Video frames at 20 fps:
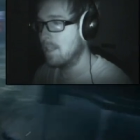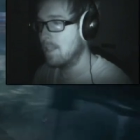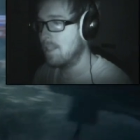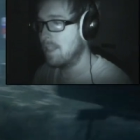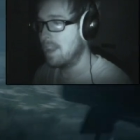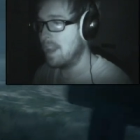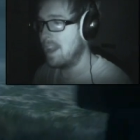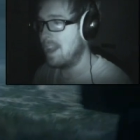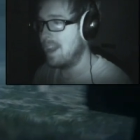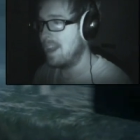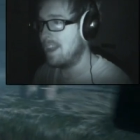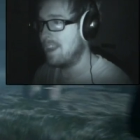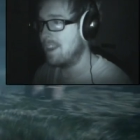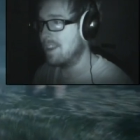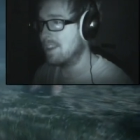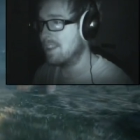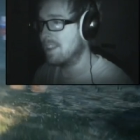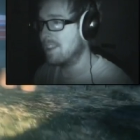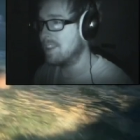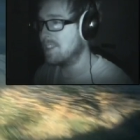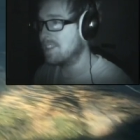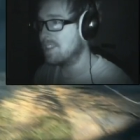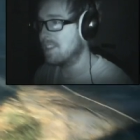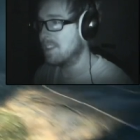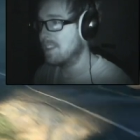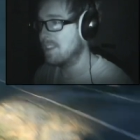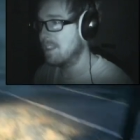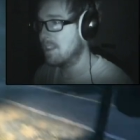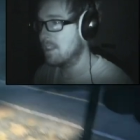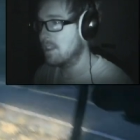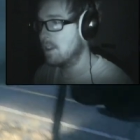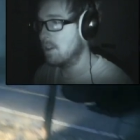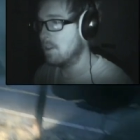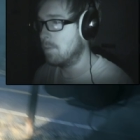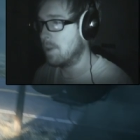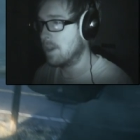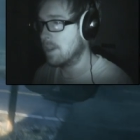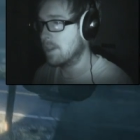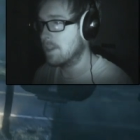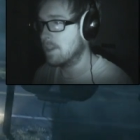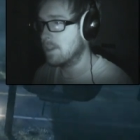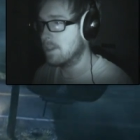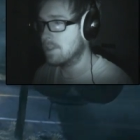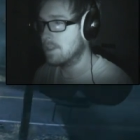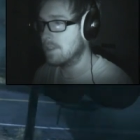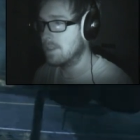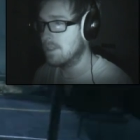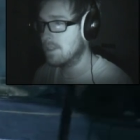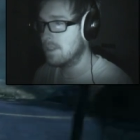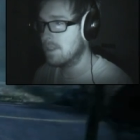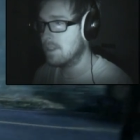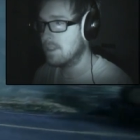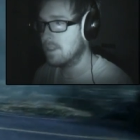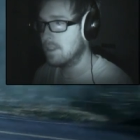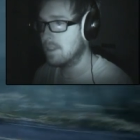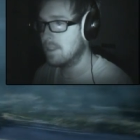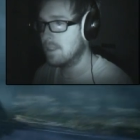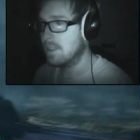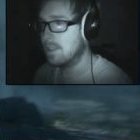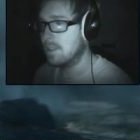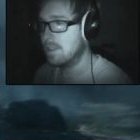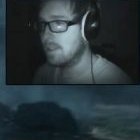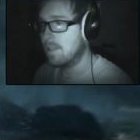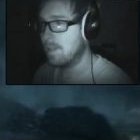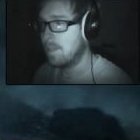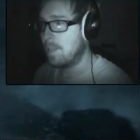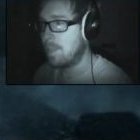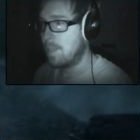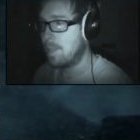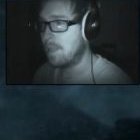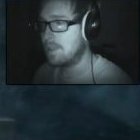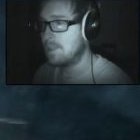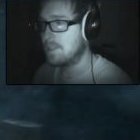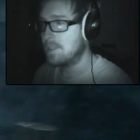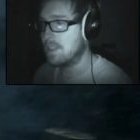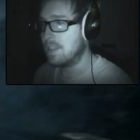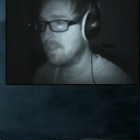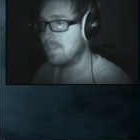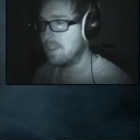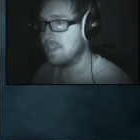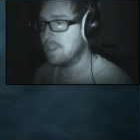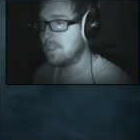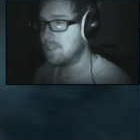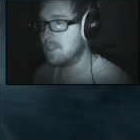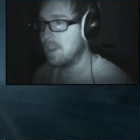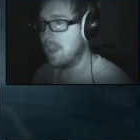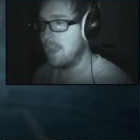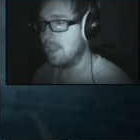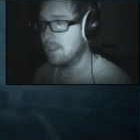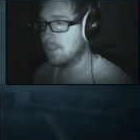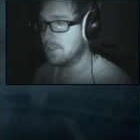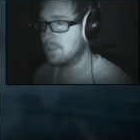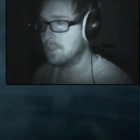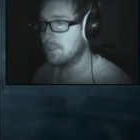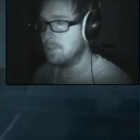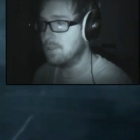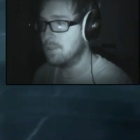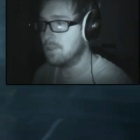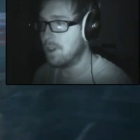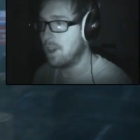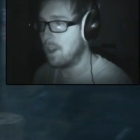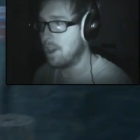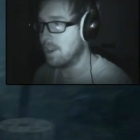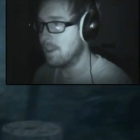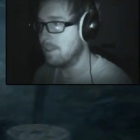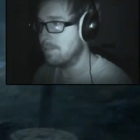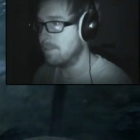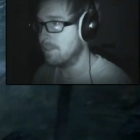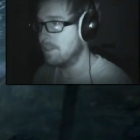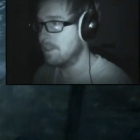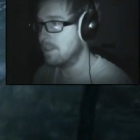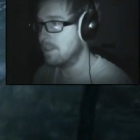Ah, look at this. Oh, my God. Steve needs to L2 drive.